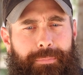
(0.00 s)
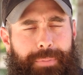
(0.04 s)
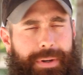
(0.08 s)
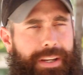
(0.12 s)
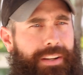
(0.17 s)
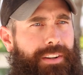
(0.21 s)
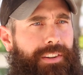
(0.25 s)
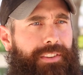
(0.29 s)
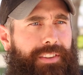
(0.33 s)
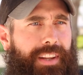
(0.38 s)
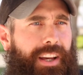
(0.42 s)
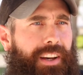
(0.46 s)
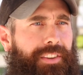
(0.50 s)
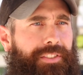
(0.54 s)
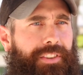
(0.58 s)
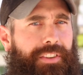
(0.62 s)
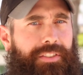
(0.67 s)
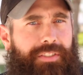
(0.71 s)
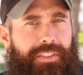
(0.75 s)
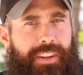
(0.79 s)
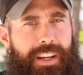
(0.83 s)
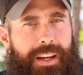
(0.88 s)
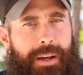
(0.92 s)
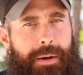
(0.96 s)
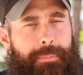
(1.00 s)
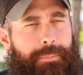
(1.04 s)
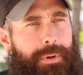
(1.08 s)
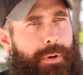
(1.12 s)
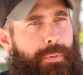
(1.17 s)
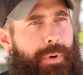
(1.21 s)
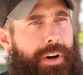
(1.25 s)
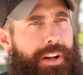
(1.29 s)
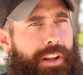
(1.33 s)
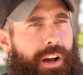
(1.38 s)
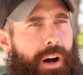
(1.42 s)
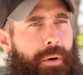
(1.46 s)
Peter tells us,
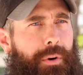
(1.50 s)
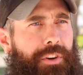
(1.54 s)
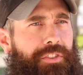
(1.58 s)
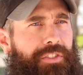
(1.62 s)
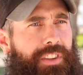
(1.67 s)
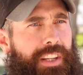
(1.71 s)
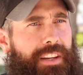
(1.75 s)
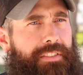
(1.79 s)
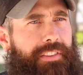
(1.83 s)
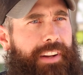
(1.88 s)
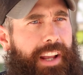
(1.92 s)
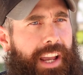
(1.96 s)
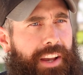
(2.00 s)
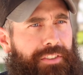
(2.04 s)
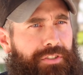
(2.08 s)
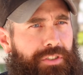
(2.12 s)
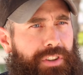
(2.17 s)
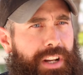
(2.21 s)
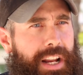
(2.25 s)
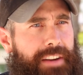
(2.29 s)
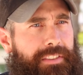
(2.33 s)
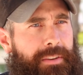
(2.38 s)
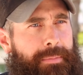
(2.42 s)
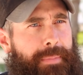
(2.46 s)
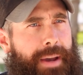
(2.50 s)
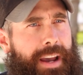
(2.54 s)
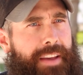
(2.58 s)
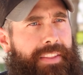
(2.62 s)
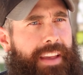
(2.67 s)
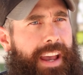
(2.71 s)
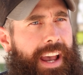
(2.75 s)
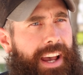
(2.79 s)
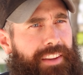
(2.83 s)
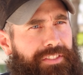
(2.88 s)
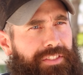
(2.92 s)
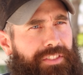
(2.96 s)
be ready always to give an answer to every man
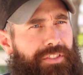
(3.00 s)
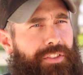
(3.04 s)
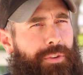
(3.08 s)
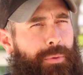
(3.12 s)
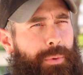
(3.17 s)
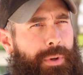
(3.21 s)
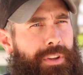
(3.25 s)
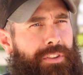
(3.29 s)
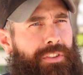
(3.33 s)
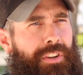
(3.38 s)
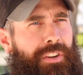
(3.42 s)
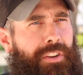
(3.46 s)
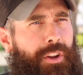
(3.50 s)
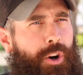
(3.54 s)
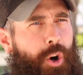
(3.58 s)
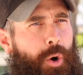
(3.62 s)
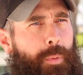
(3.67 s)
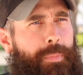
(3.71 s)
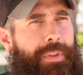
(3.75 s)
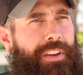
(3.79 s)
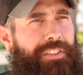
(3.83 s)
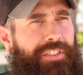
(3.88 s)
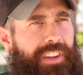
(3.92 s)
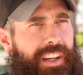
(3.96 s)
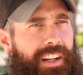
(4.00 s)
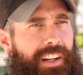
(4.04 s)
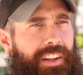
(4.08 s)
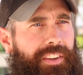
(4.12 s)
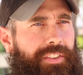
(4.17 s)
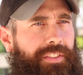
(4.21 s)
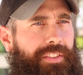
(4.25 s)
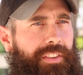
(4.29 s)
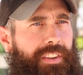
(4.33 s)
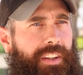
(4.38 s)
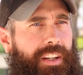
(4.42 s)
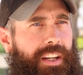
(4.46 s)
that asks us the reason of the hope that's in
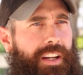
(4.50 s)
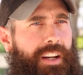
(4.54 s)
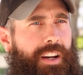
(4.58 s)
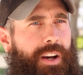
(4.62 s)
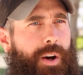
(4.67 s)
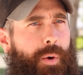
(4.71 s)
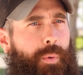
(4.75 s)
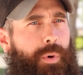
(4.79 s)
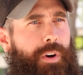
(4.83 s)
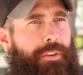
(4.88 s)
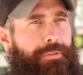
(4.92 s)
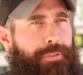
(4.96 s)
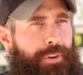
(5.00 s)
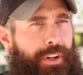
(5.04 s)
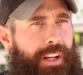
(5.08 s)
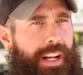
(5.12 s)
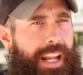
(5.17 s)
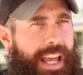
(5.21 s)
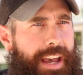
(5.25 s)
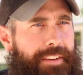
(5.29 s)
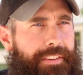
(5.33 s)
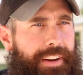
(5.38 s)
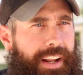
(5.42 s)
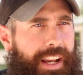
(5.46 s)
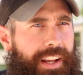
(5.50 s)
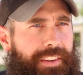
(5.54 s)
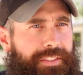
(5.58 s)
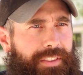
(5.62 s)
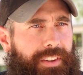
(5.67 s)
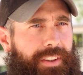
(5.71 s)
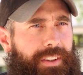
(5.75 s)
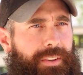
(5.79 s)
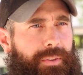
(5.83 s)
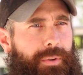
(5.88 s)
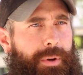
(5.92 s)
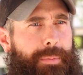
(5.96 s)
us. Well, if we're going to have an
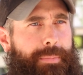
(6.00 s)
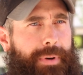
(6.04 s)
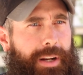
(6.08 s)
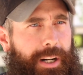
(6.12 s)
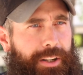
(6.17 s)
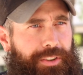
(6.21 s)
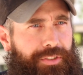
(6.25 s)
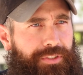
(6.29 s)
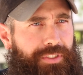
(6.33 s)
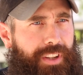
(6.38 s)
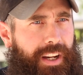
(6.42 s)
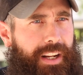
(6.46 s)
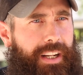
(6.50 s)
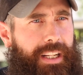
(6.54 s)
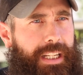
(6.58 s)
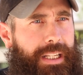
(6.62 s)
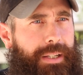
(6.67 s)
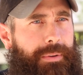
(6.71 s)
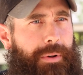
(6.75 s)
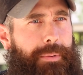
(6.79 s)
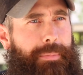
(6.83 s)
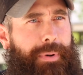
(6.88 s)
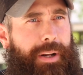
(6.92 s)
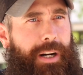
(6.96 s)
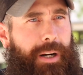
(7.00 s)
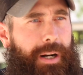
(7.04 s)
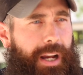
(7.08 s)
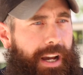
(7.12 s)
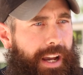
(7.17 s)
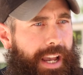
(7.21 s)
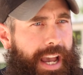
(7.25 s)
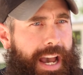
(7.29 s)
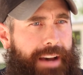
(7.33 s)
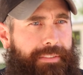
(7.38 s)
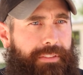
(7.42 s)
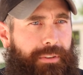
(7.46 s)
answer, we better study. We better
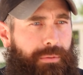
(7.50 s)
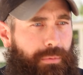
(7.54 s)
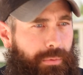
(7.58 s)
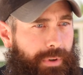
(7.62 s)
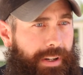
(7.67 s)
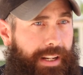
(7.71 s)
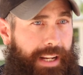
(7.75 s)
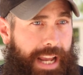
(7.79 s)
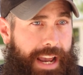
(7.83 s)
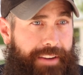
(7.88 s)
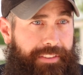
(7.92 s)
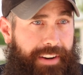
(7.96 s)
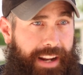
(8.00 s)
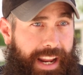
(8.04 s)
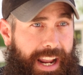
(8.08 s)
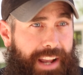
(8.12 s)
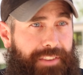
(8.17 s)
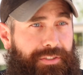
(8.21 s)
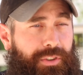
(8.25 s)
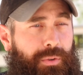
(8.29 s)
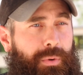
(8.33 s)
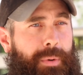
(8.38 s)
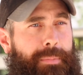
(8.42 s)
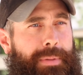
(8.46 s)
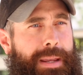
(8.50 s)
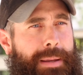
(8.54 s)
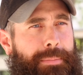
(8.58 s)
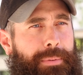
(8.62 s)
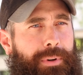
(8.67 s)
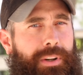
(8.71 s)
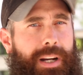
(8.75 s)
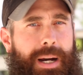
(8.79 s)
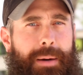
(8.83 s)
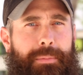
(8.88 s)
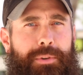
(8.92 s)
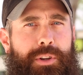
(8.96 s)
have an answer when
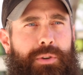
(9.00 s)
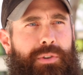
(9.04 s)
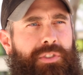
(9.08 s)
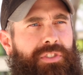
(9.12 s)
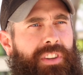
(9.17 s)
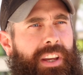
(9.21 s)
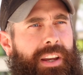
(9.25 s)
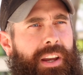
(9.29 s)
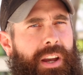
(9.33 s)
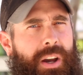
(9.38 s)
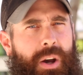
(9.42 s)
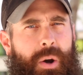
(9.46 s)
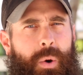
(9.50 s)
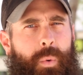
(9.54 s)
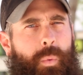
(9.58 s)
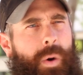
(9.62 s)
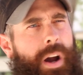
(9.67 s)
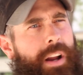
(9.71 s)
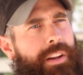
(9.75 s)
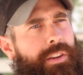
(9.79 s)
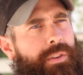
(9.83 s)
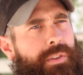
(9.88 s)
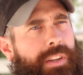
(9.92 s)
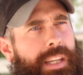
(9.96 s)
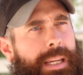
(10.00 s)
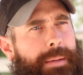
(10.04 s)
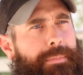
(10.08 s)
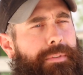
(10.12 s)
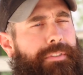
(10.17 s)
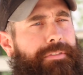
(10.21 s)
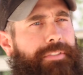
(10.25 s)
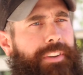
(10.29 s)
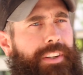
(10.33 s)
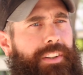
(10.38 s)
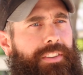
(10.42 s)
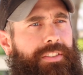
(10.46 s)
people come to you and say, why do you keep
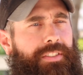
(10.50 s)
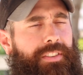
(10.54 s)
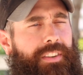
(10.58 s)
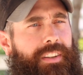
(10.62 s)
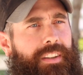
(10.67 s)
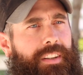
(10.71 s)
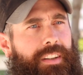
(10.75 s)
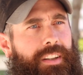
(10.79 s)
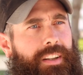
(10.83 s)
the feast?